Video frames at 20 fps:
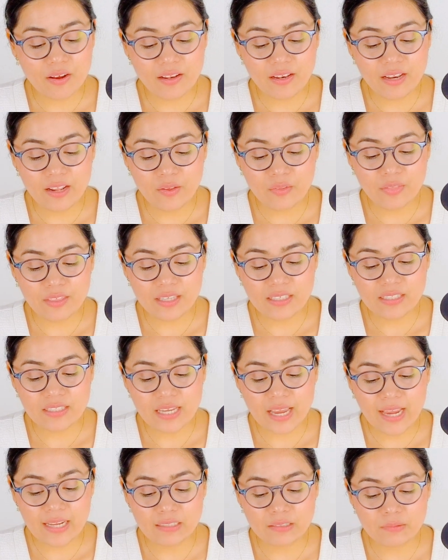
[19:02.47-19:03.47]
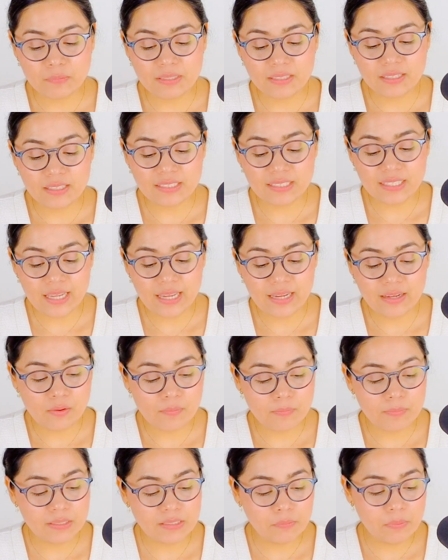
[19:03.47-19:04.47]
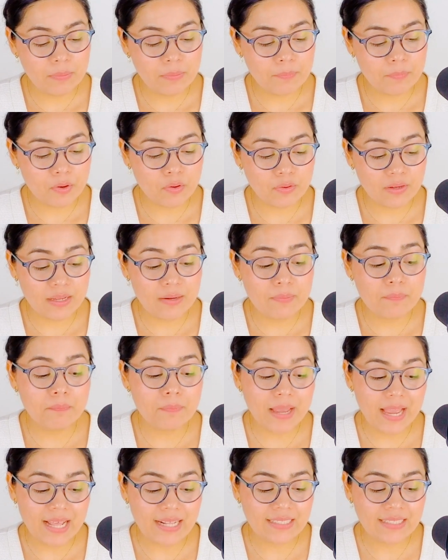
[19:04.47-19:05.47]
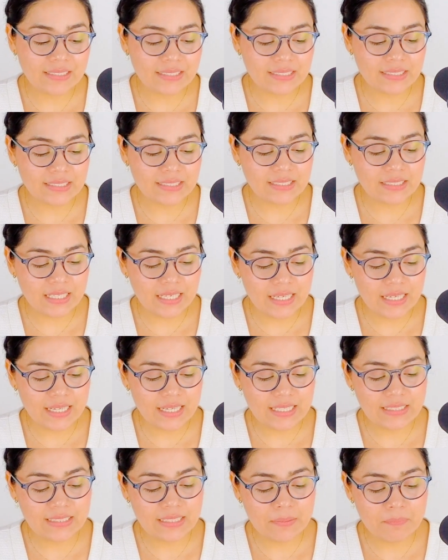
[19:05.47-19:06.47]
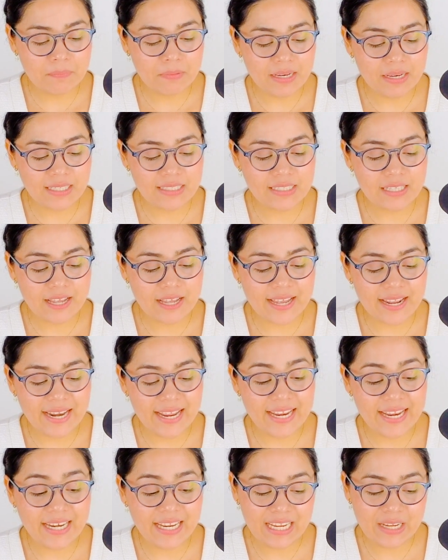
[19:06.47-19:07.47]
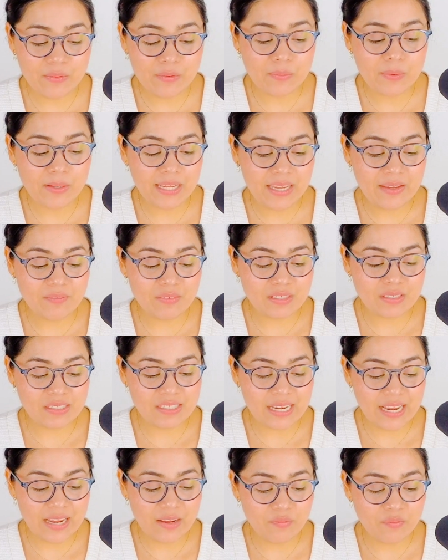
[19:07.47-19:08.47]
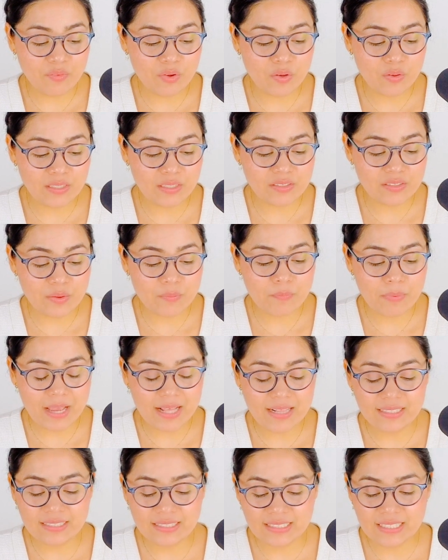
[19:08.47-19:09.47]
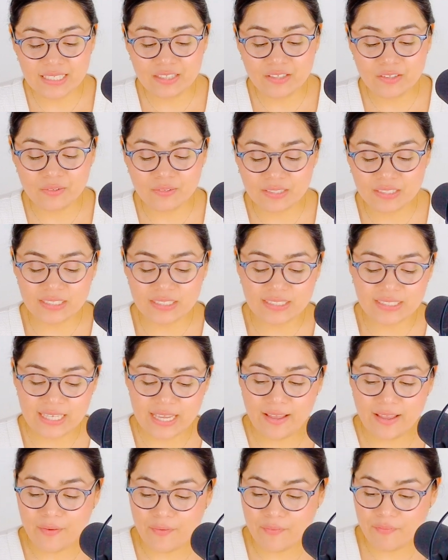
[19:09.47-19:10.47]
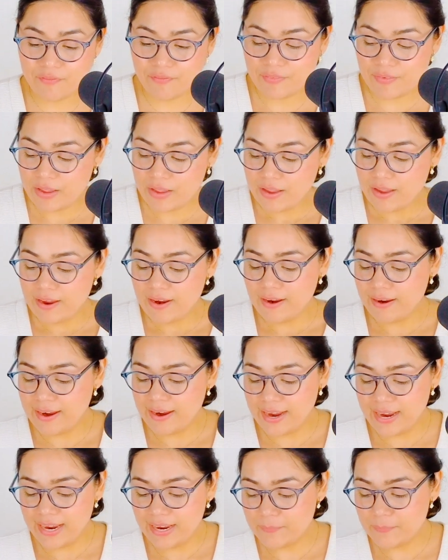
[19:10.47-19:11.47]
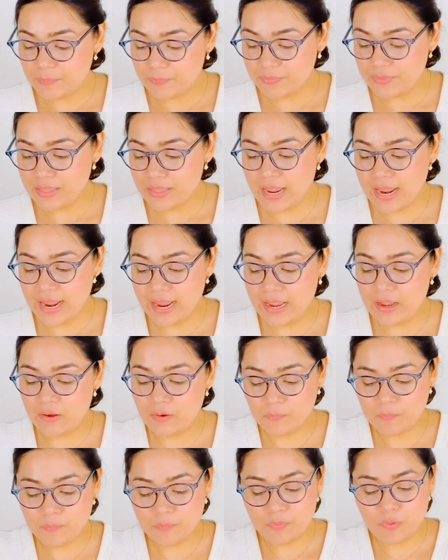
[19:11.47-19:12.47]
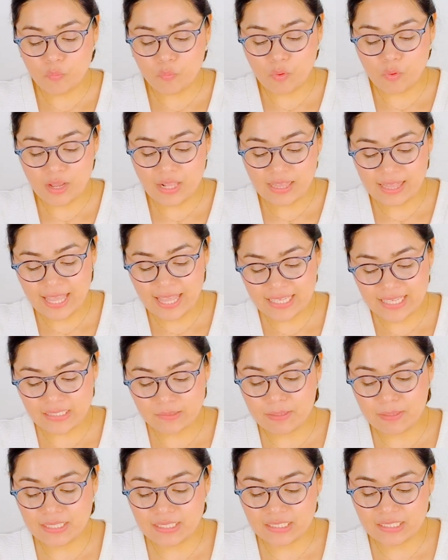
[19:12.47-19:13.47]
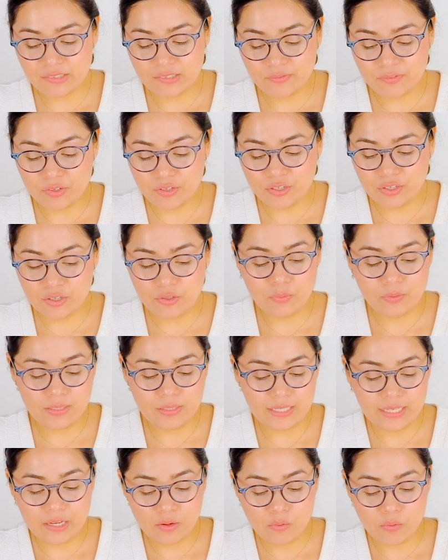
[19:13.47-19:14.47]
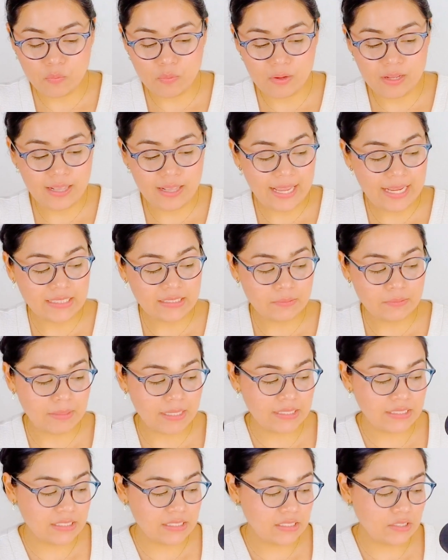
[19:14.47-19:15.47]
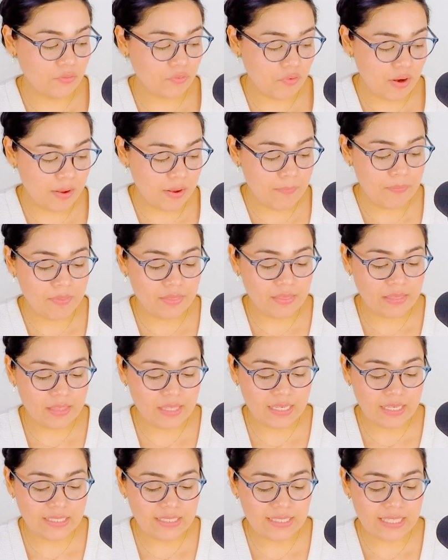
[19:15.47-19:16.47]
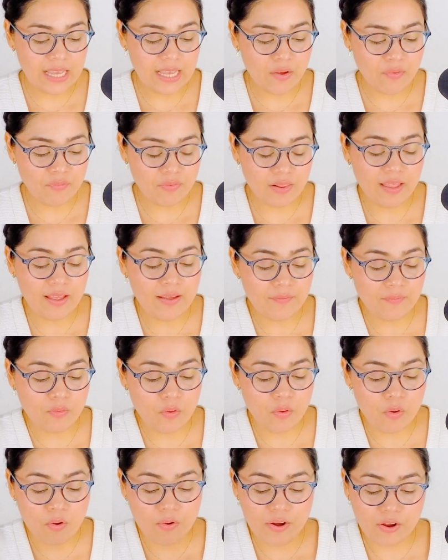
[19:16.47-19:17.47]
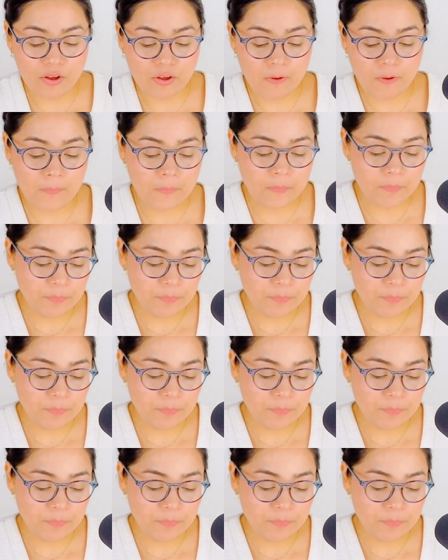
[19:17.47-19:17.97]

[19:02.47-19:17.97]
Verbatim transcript: unhealthy attachment. The cycle must be broken. Balance is needed. Something is not an equal give and take. Focus on balancing yourself. All right. Now, one last message for you, Leo. One last message from the Self-Love Oracle.